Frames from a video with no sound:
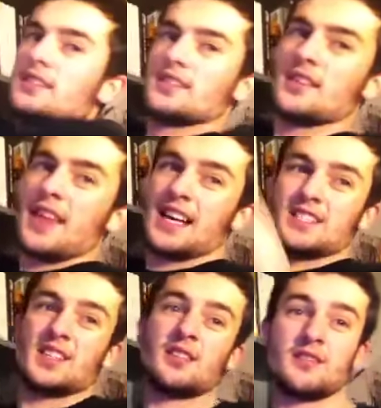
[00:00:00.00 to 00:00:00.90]
So
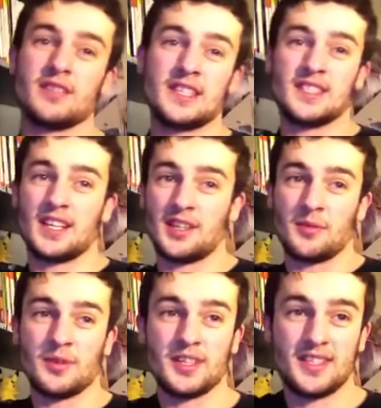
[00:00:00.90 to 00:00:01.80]
that's another reason I don't
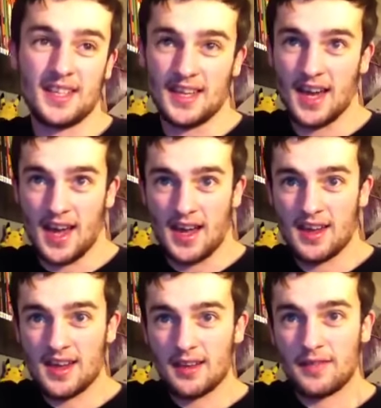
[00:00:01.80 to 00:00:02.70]
want to see
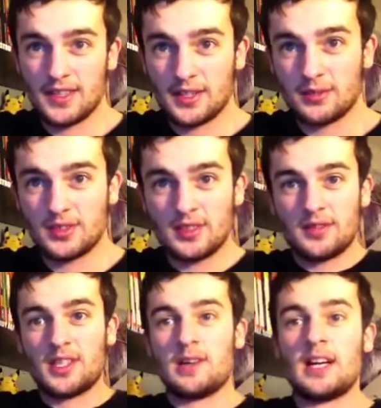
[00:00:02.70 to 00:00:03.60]
physical stuff
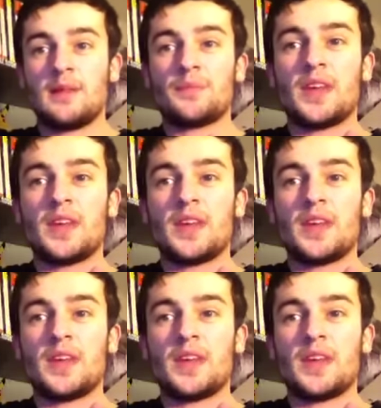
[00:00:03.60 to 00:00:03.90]
go out.